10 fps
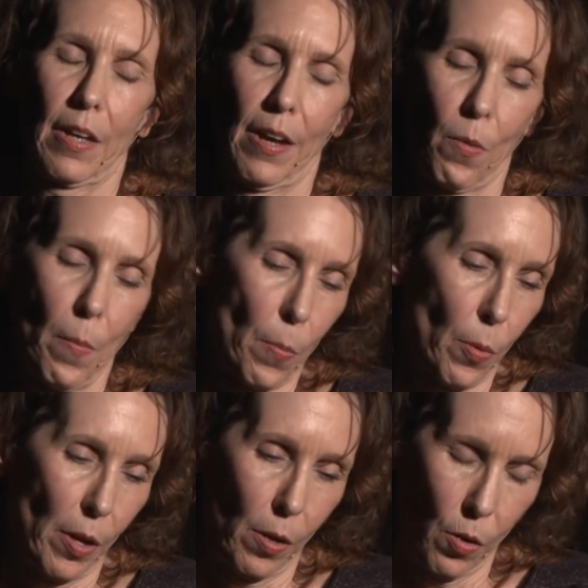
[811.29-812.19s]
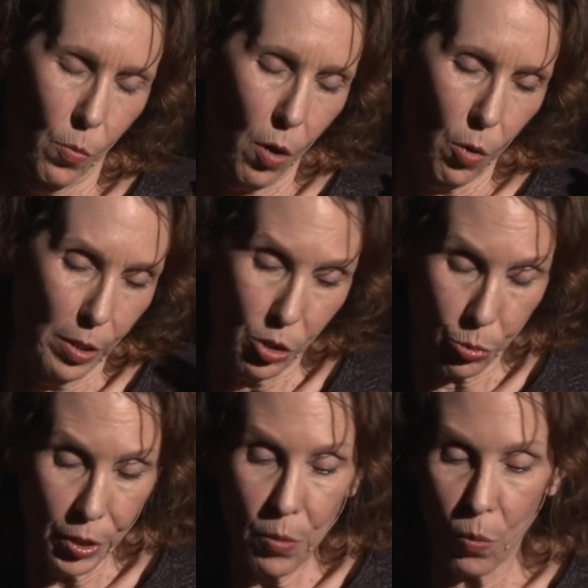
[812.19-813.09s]
I remember a
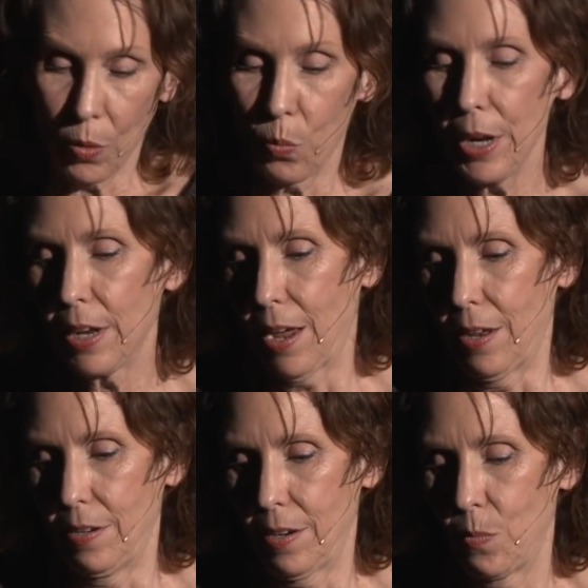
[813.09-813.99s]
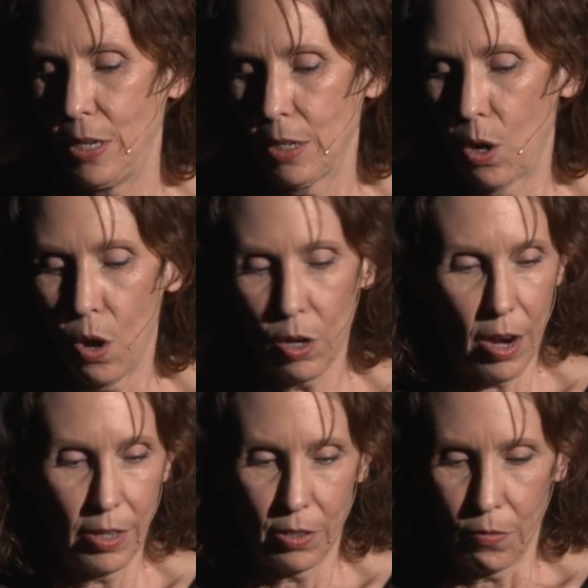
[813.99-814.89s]
retreat one weekend, and we did all
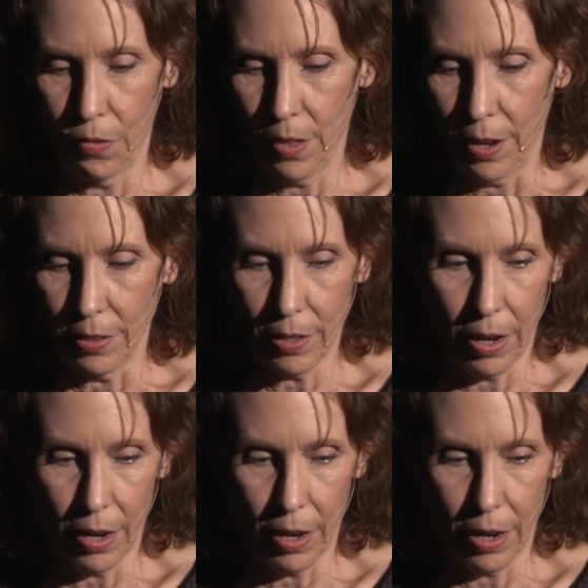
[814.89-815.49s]
kinds of things.